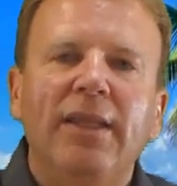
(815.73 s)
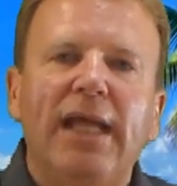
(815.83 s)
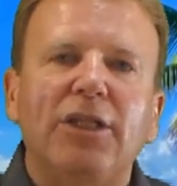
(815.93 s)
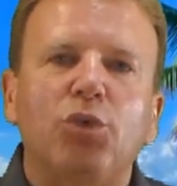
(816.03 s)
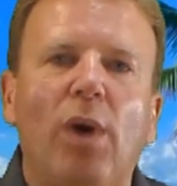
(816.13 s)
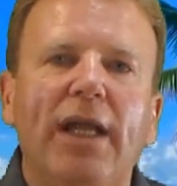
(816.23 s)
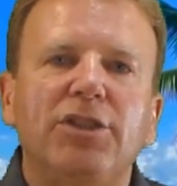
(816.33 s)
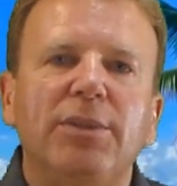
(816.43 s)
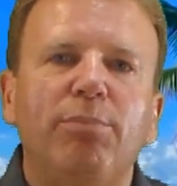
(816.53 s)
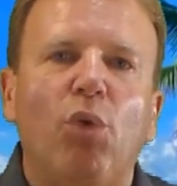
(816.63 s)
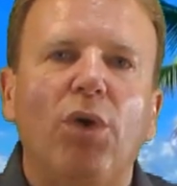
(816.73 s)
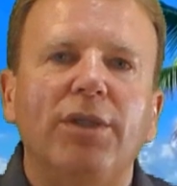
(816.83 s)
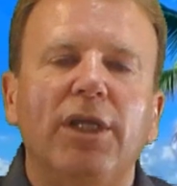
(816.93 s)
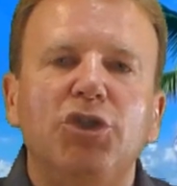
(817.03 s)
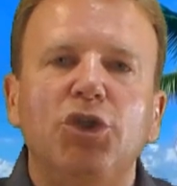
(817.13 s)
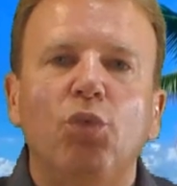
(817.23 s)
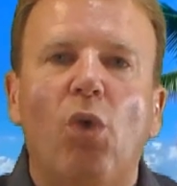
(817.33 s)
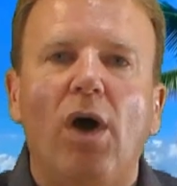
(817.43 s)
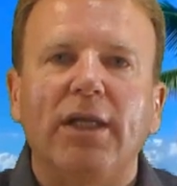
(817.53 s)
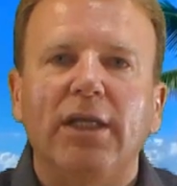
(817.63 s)
That's why it's important that you
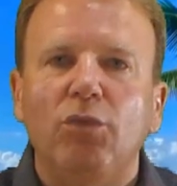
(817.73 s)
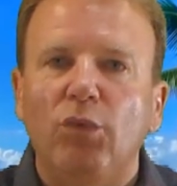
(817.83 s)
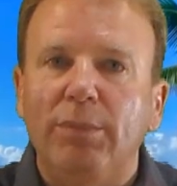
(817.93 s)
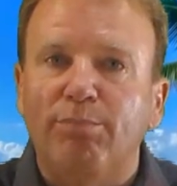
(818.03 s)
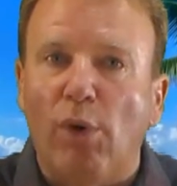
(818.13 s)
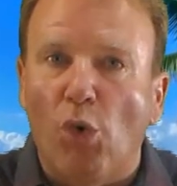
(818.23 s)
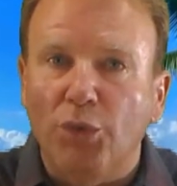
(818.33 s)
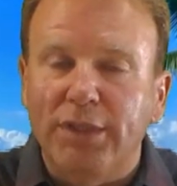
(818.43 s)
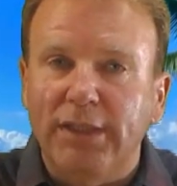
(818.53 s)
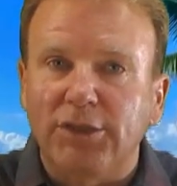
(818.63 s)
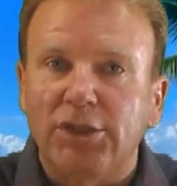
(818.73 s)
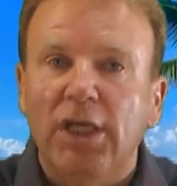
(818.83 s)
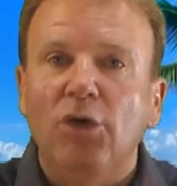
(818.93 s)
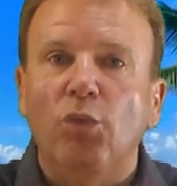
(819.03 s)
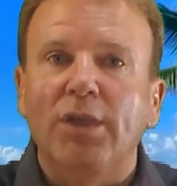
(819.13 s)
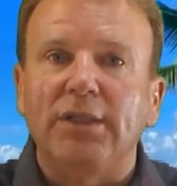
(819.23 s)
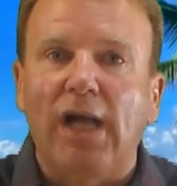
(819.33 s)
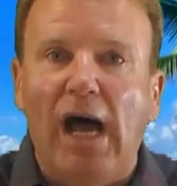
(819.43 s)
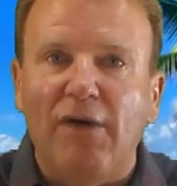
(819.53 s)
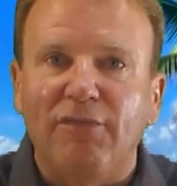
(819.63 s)
walk in with boldness, with
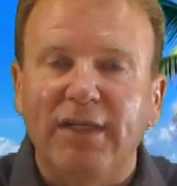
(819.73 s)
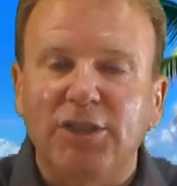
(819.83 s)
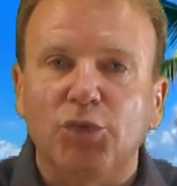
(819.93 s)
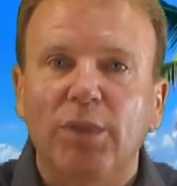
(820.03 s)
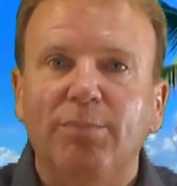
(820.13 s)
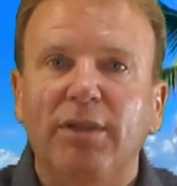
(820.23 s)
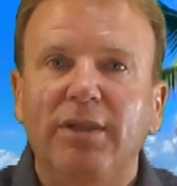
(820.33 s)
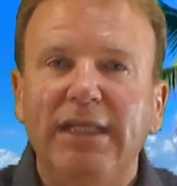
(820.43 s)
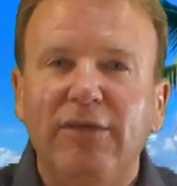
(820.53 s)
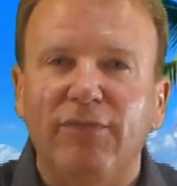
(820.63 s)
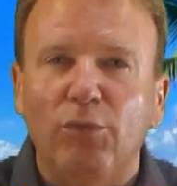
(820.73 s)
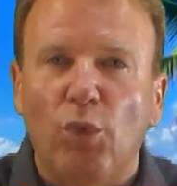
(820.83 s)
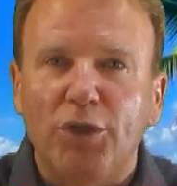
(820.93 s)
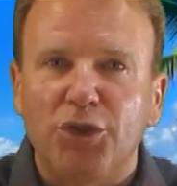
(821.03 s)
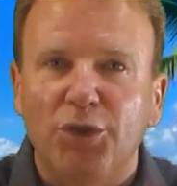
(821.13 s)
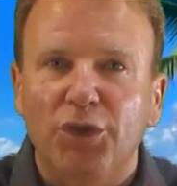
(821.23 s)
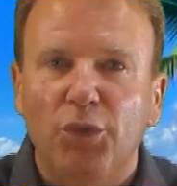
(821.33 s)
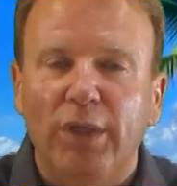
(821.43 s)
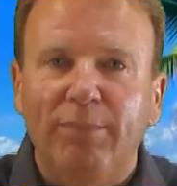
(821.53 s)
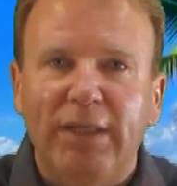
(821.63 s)
confidence, with belief in what you're
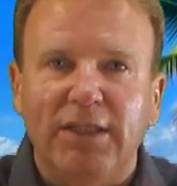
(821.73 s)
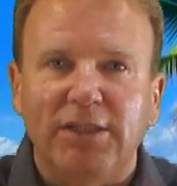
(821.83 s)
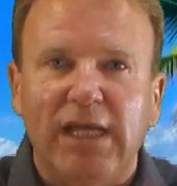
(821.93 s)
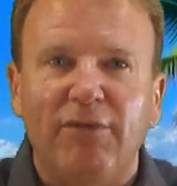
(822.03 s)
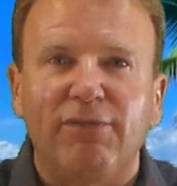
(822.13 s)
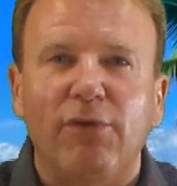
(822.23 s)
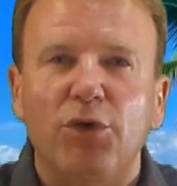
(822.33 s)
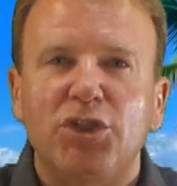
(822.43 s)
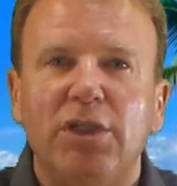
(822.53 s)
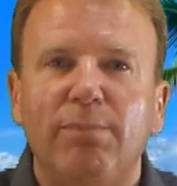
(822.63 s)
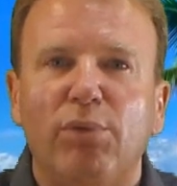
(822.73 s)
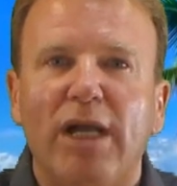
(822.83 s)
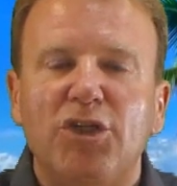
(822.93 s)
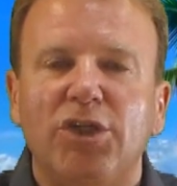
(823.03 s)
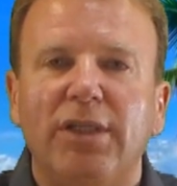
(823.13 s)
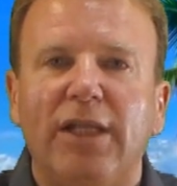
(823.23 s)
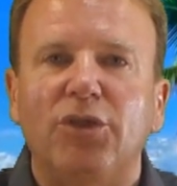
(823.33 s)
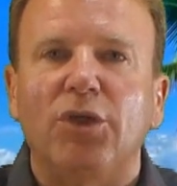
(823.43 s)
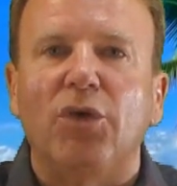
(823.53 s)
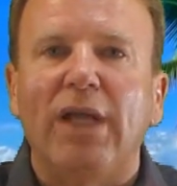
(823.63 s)
doing, because that first impression
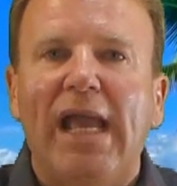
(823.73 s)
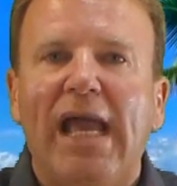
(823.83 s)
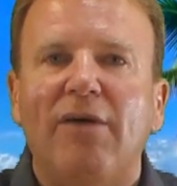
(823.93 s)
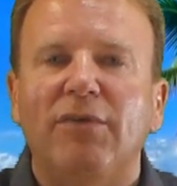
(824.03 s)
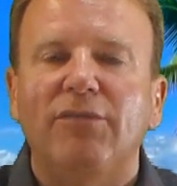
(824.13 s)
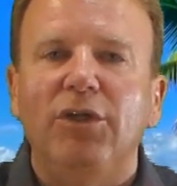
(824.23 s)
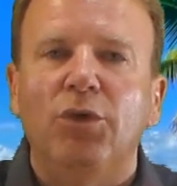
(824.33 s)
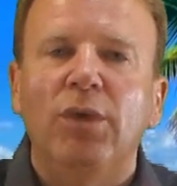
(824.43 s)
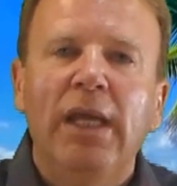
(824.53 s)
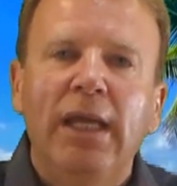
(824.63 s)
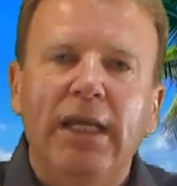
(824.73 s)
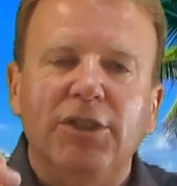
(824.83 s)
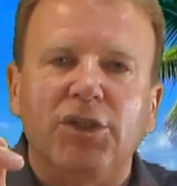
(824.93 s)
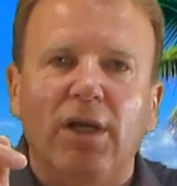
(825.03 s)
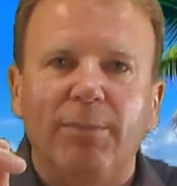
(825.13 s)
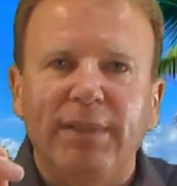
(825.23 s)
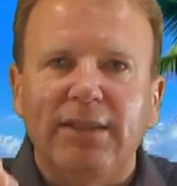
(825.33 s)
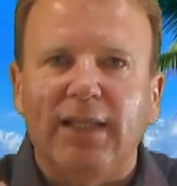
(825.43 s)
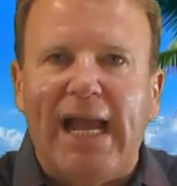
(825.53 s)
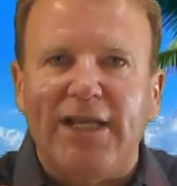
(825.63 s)
that they're going to have of you is going to
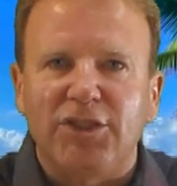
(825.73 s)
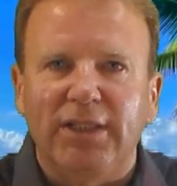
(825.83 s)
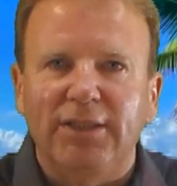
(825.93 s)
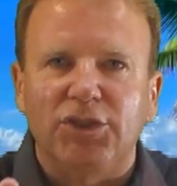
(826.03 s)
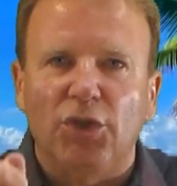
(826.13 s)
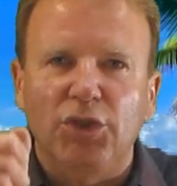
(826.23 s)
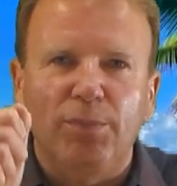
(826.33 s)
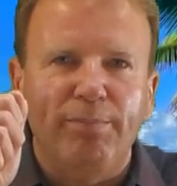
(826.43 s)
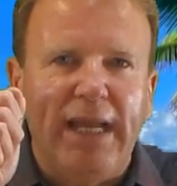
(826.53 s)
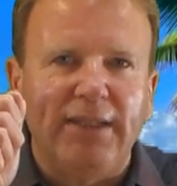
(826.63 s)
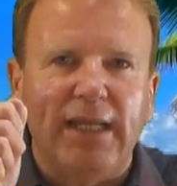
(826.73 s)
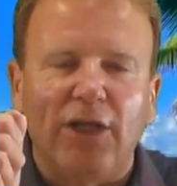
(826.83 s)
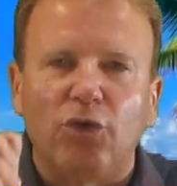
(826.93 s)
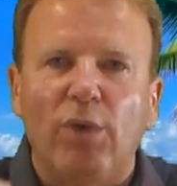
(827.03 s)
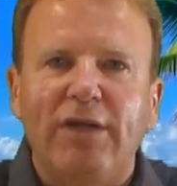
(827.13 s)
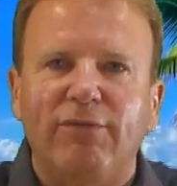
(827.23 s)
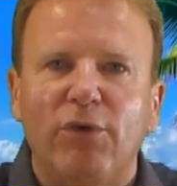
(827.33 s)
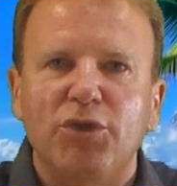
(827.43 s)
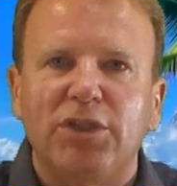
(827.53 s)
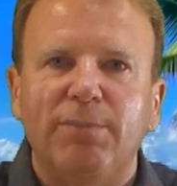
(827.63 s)
be lasting. So you make that great
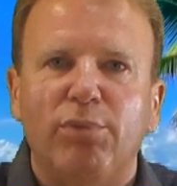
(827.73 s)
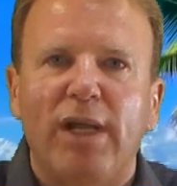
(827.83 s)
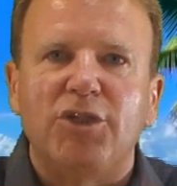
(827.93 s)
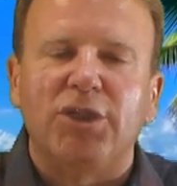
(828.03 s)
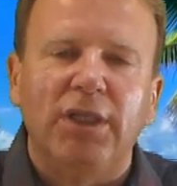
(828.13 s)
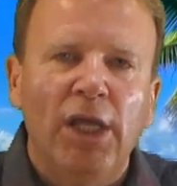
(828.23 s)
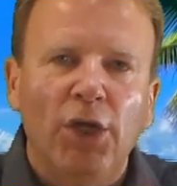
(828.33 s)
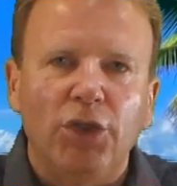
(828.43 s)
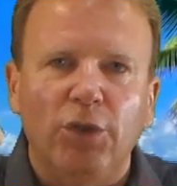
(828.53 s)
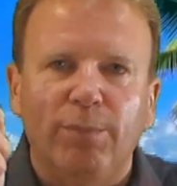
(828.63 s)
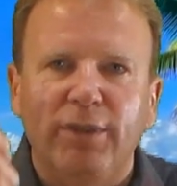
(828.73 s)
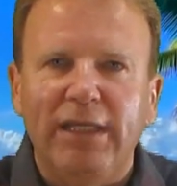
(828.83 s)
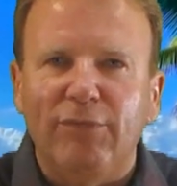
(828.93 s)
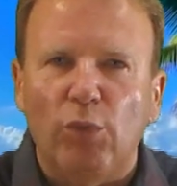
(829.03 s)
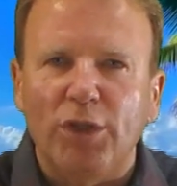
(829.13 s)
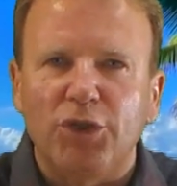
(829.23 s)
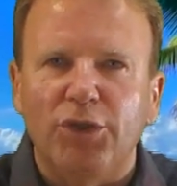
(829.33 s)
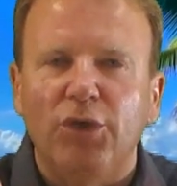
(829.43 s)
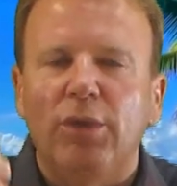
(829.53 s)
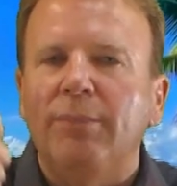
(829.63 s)
first impression, you believe in what
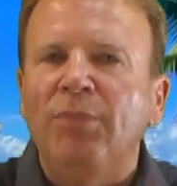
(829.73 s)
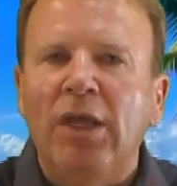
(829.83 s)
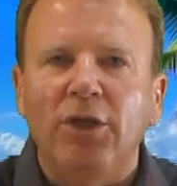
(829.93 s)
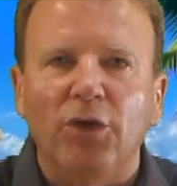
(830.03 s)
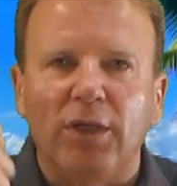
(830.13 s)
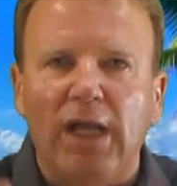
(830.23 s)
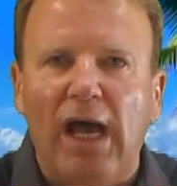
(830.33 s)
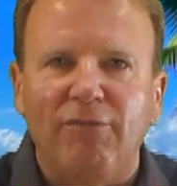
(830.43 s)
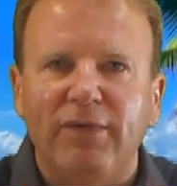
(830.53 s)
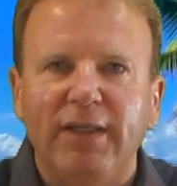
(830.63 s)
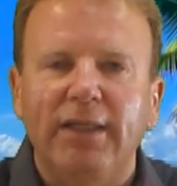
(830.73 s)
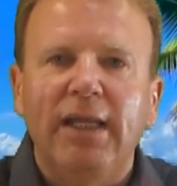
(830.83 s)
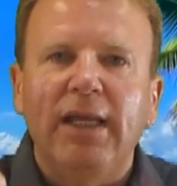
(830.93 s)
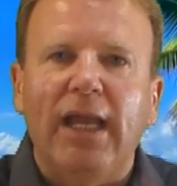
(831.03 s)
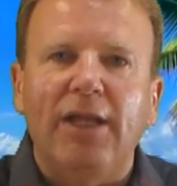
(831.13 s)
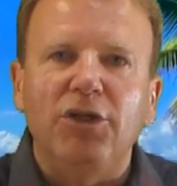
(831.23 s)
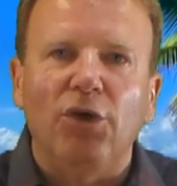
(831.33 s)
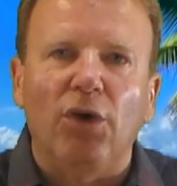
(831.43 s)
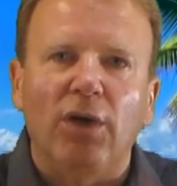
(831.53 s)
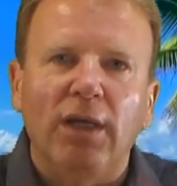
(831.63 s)
you're doing, you're confident, and
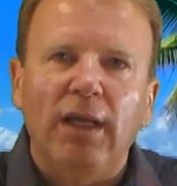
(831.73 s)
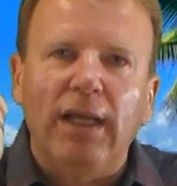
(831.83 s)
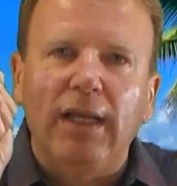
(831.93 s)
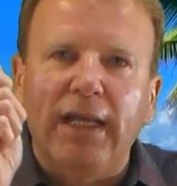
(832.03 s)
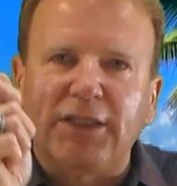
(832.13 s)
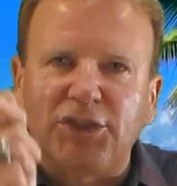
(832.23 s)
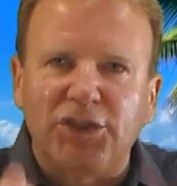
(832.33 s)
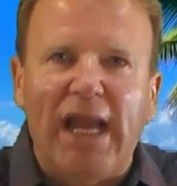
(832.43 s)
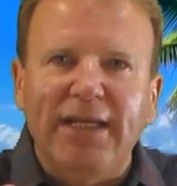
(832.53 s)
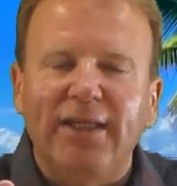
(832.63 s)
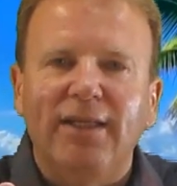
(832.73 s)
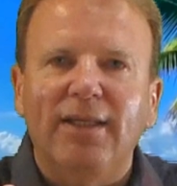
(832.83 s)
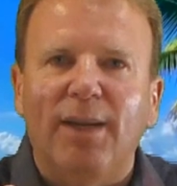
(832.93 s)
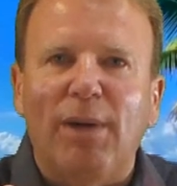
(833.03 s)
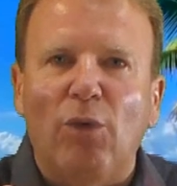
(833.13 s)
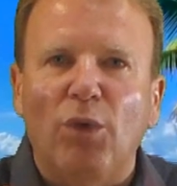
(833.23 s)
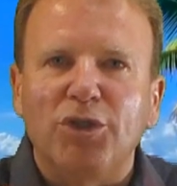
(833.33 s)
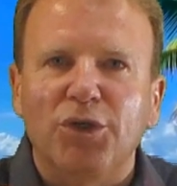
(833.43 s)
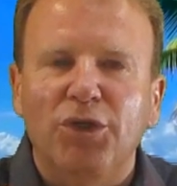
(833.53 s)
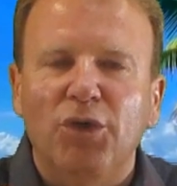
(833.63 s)
you're excited about
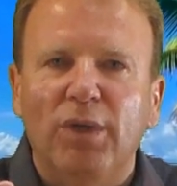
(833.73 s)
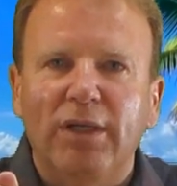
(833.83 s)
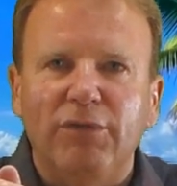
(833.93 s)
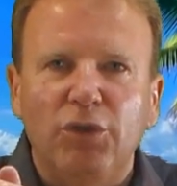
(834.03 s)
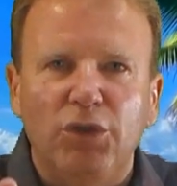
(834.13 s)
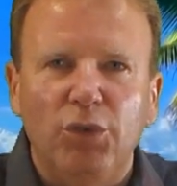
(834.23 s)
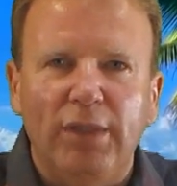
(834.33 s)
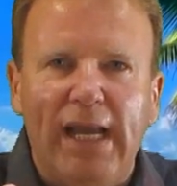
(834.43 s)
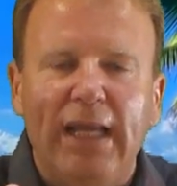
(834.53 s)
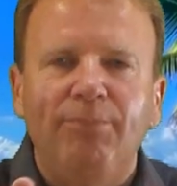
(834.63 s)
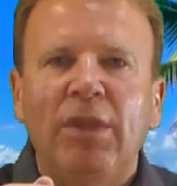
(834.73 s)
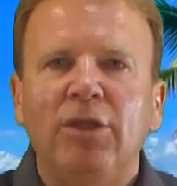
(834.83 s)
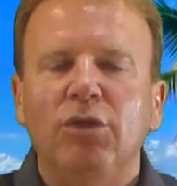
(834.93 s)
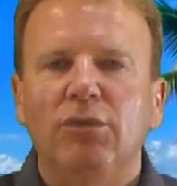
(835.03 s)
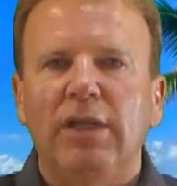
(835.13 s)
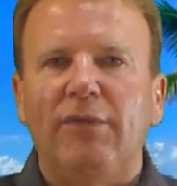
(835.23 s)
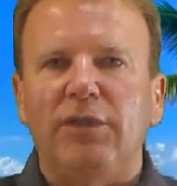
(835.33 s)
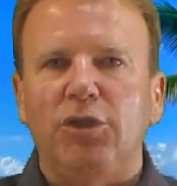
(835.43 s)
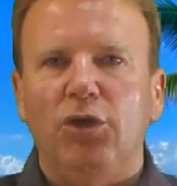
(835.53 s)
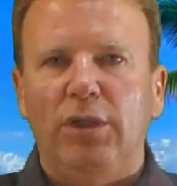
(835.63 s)
what you're doing. If you do that, you
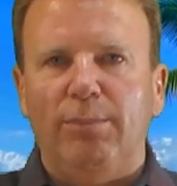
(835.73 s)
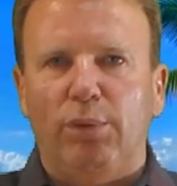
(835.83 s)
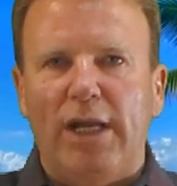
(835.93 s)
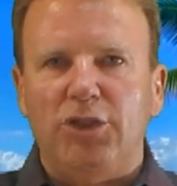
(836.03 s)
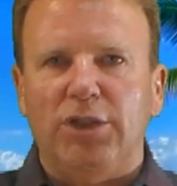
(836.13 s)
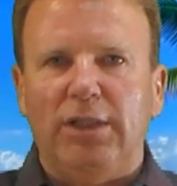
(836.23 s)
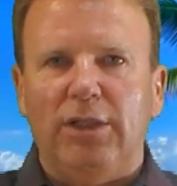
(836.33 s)
left a good impression.